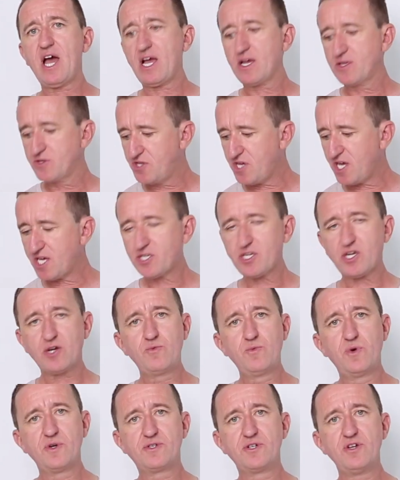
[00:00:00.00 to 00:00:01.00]
This
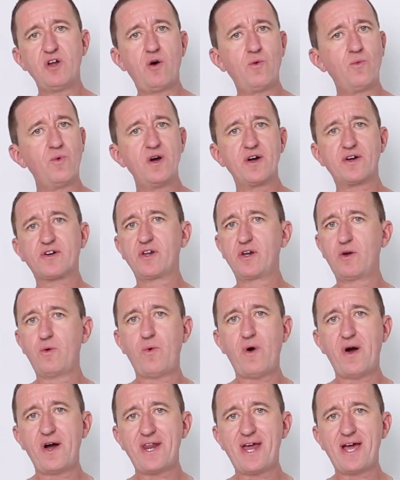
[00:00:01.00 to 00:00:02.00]
would not work on a
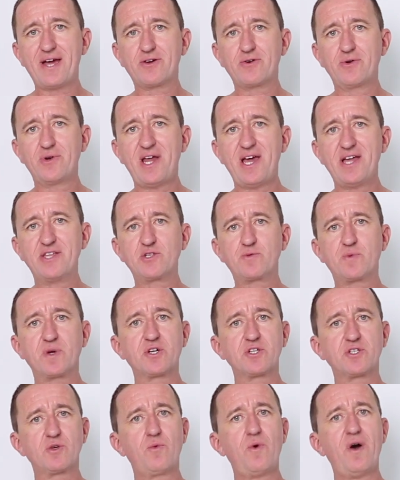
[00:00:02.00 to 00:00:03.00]
wide angle lens
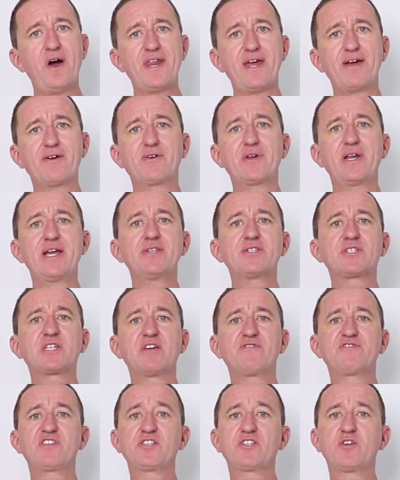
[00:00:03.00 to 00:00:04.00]
because a wide angle lens
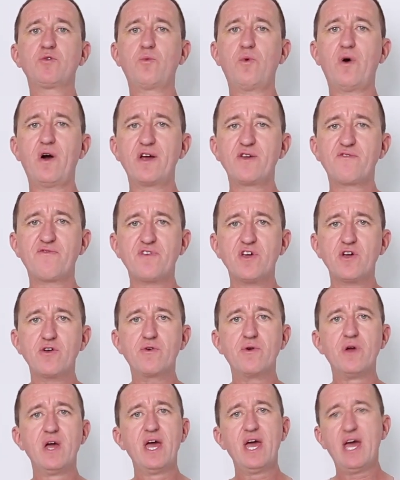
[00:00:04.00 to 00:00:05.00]
gives us a wide
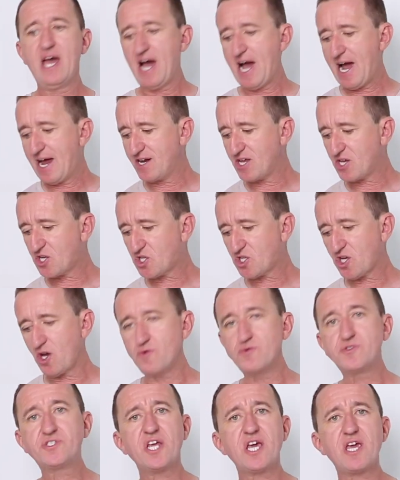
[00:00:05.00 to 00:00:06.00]
view and it's
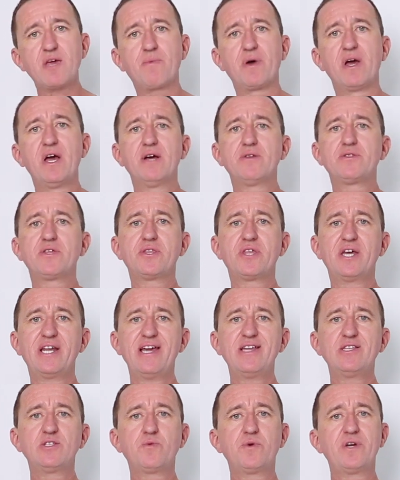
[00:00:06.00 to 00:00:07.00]
so deep that the
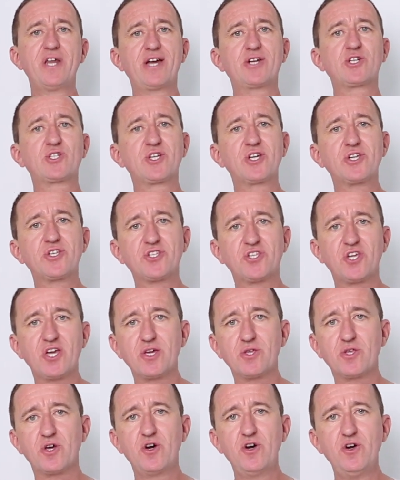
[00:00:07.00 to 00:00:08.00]
lens would actually see
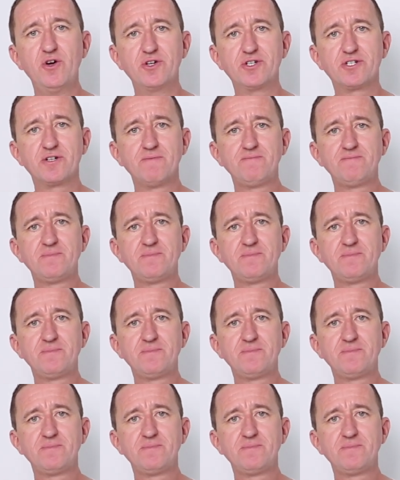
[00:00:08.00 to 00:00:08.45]
the hood.